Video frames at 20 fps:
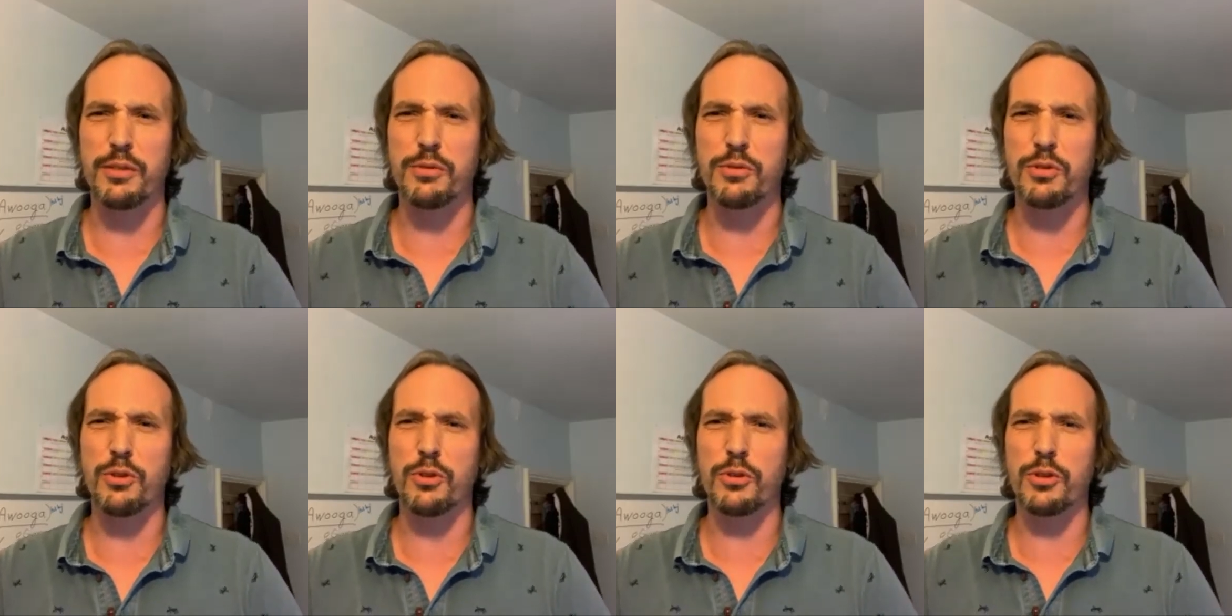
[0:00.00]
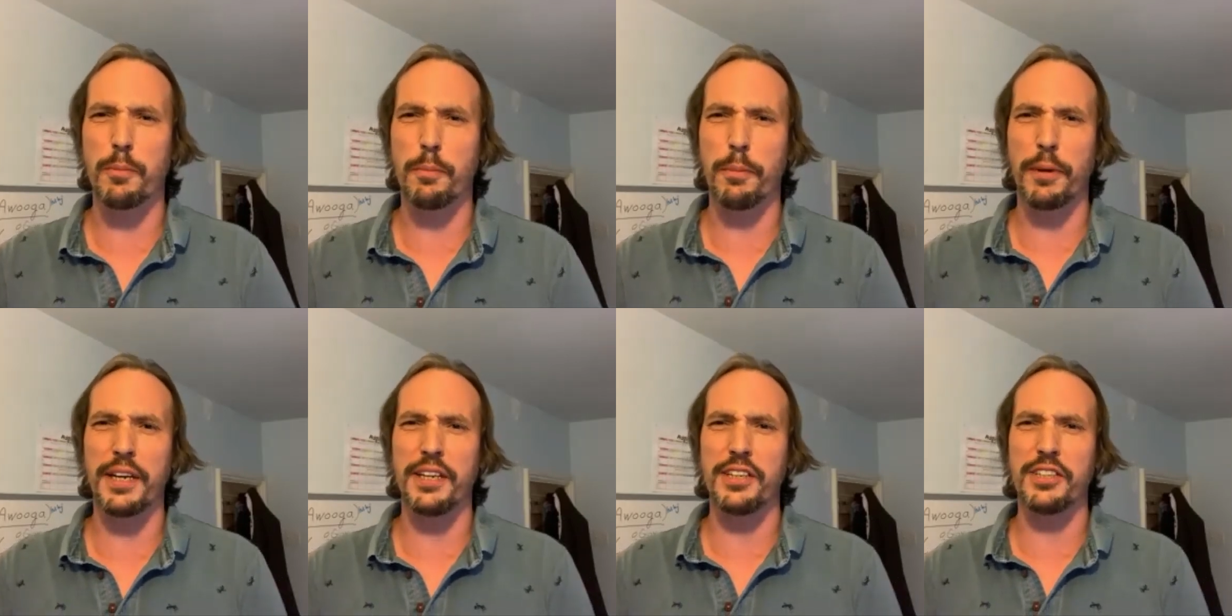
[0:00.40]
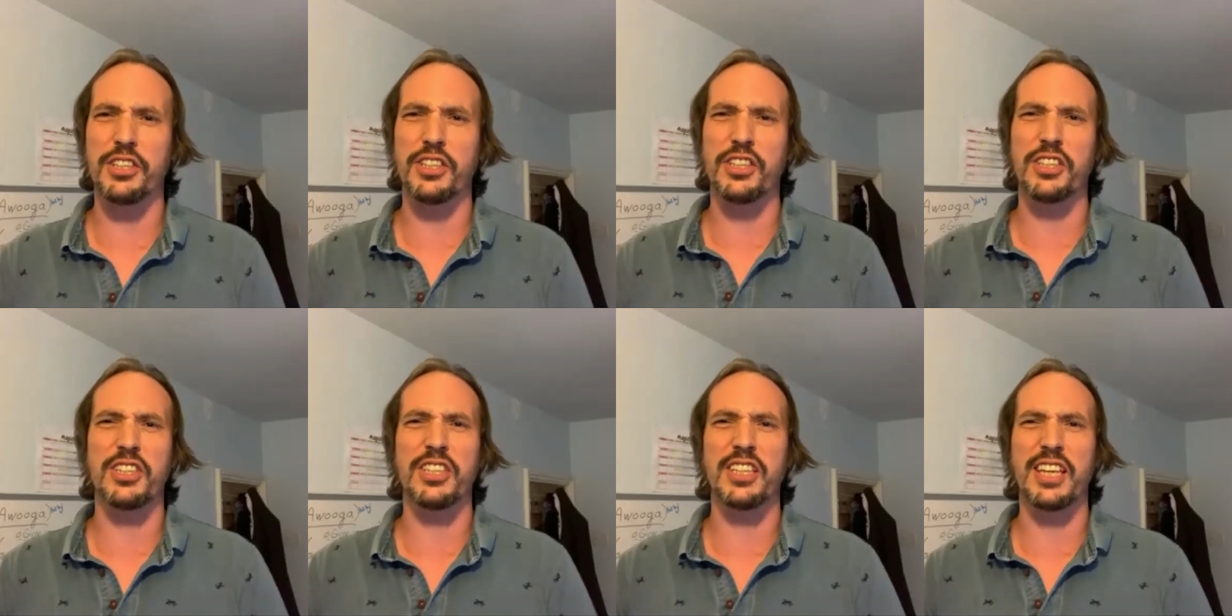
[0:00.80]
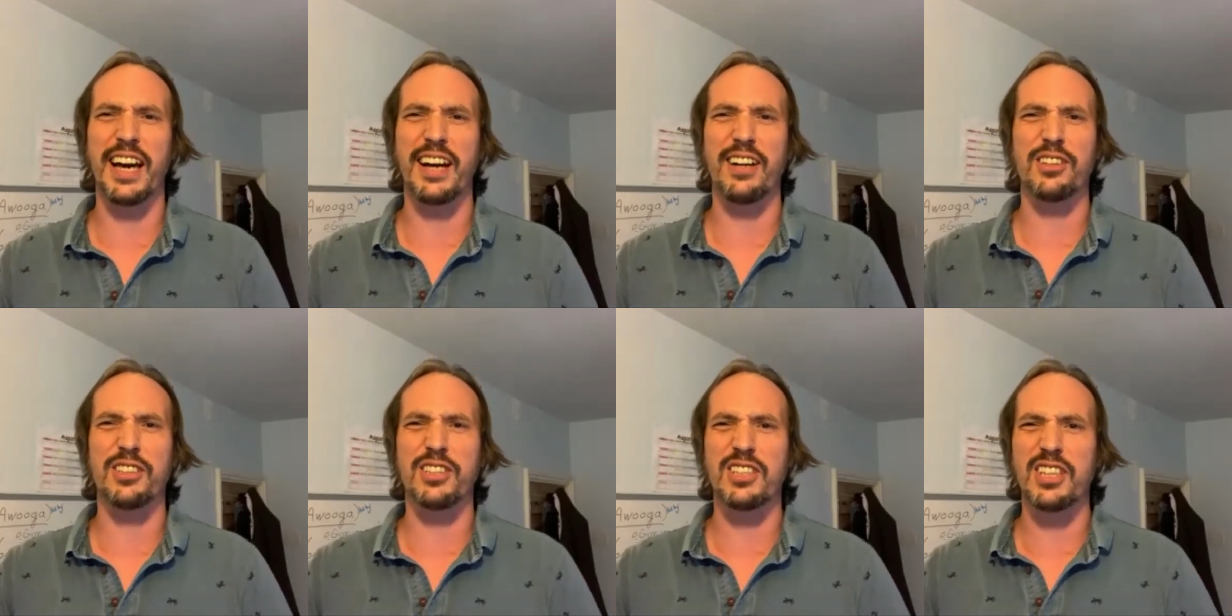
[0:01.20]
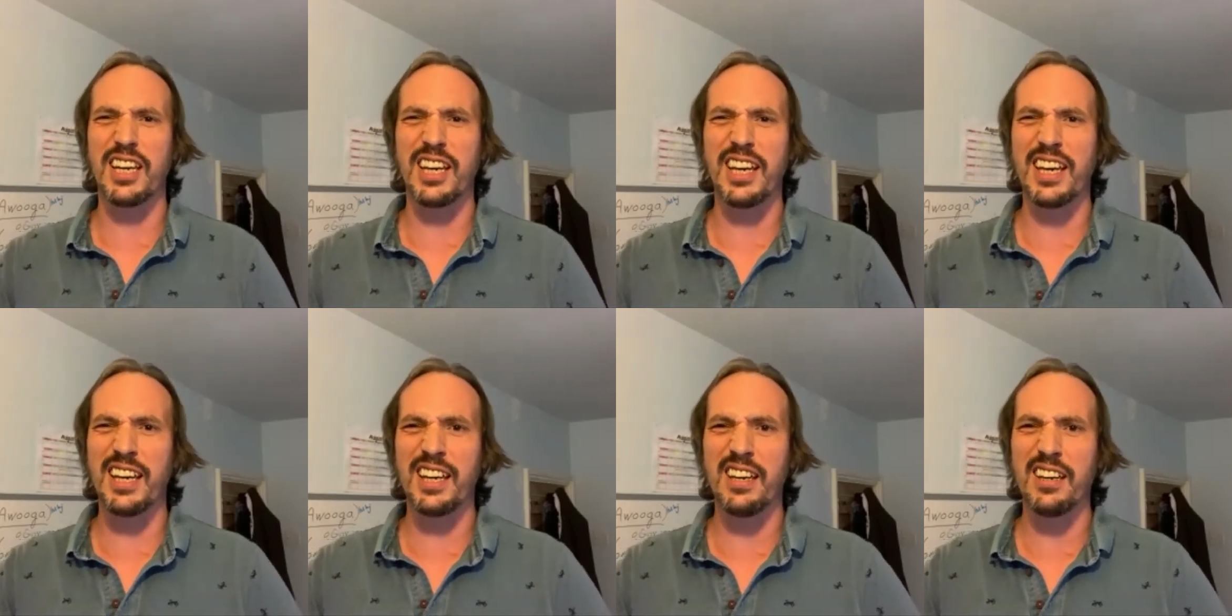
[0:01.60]
it was called the
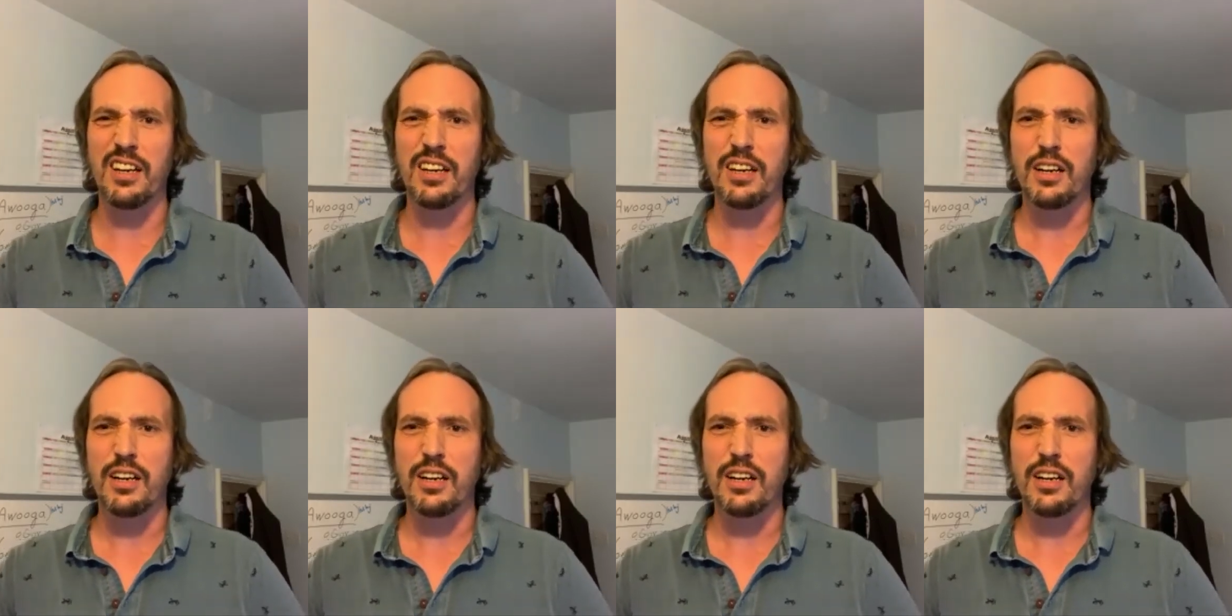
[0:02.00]
PGCLT,